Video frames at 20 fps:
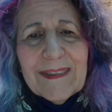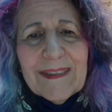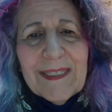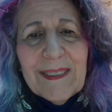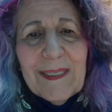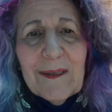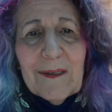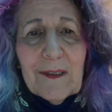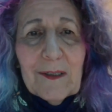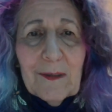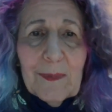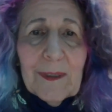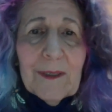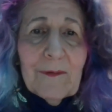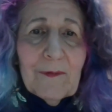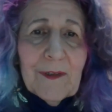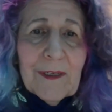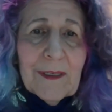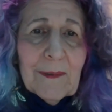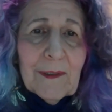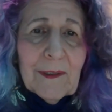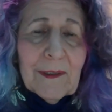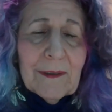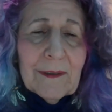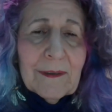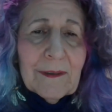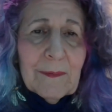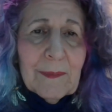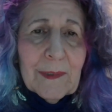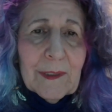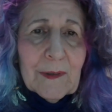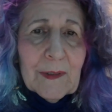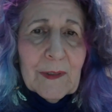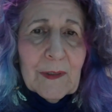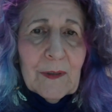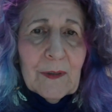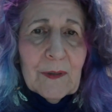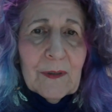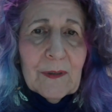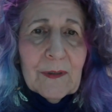I said that to my family, to my
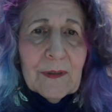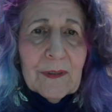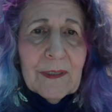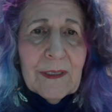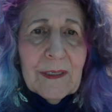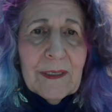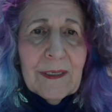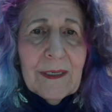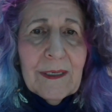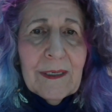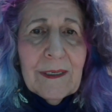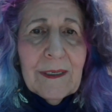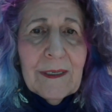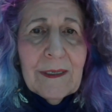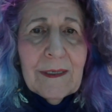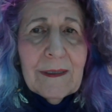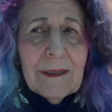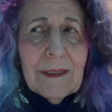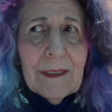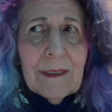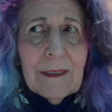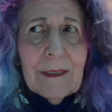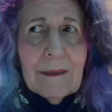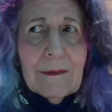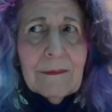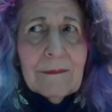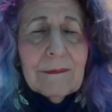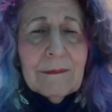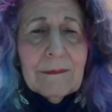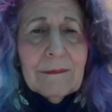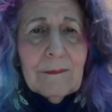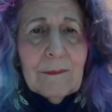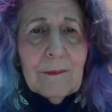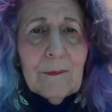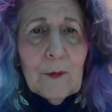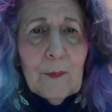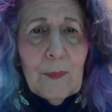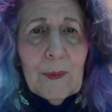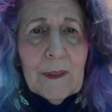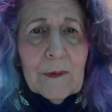sisters. They
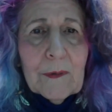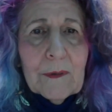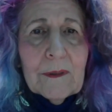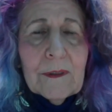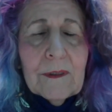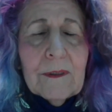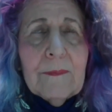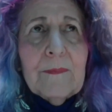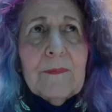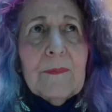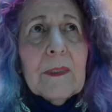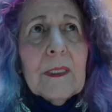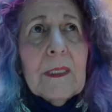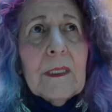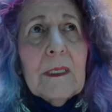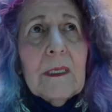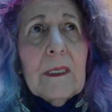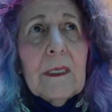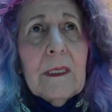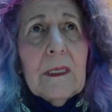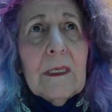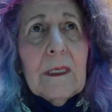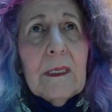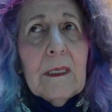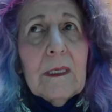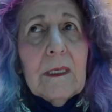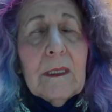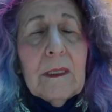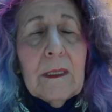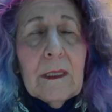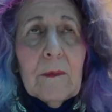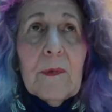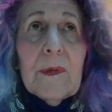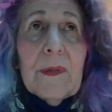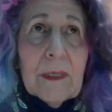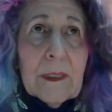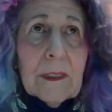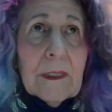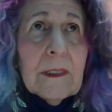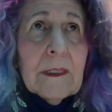were puzzled. They
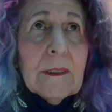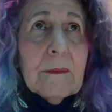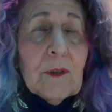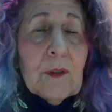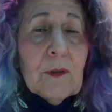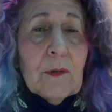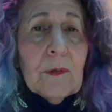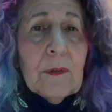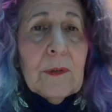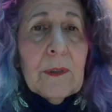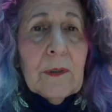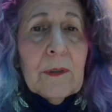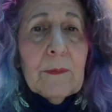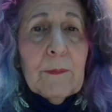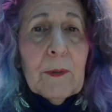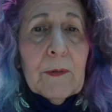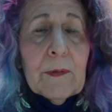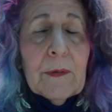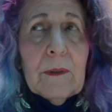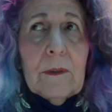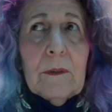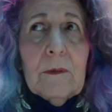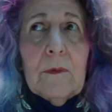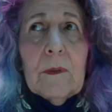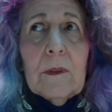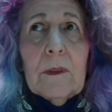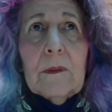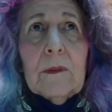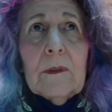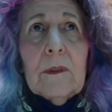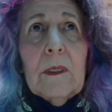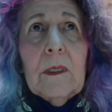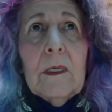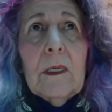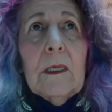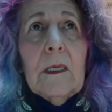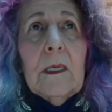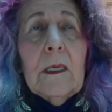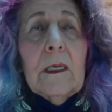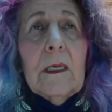were thinking, I'm sure they're both introverts.
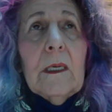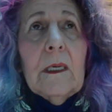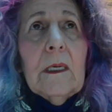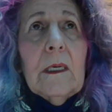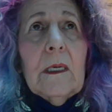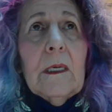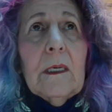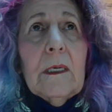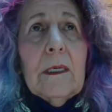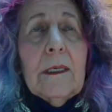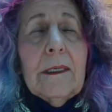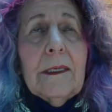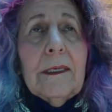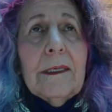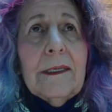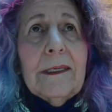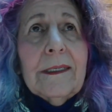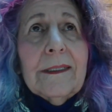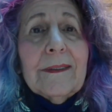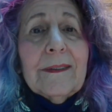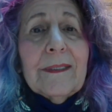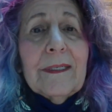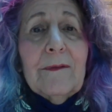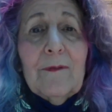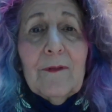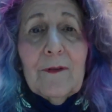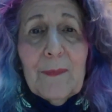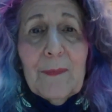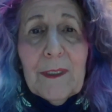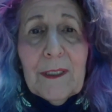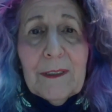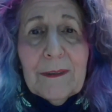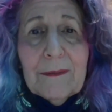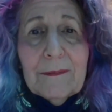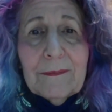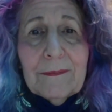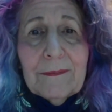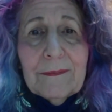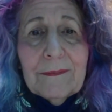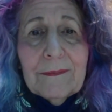And I said, for
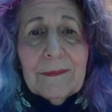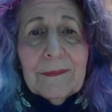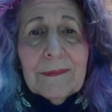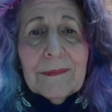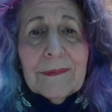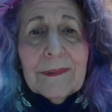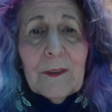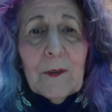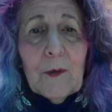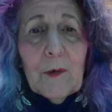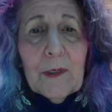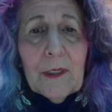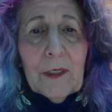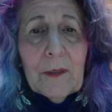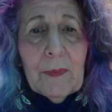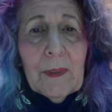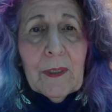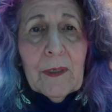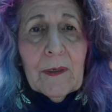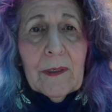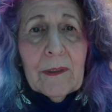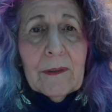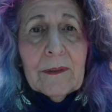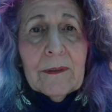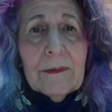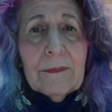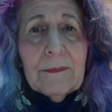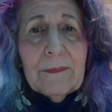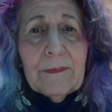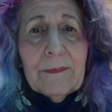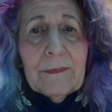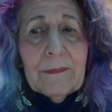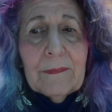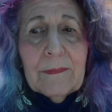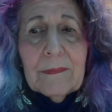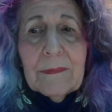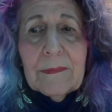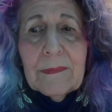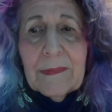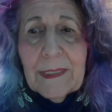me, grin and bear it.
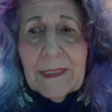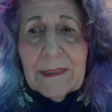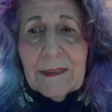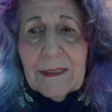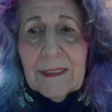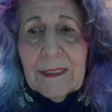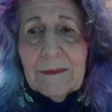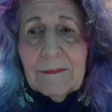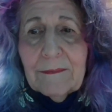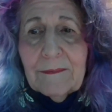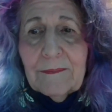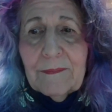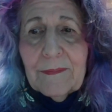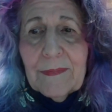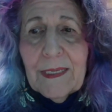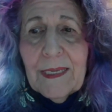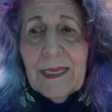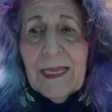That's it.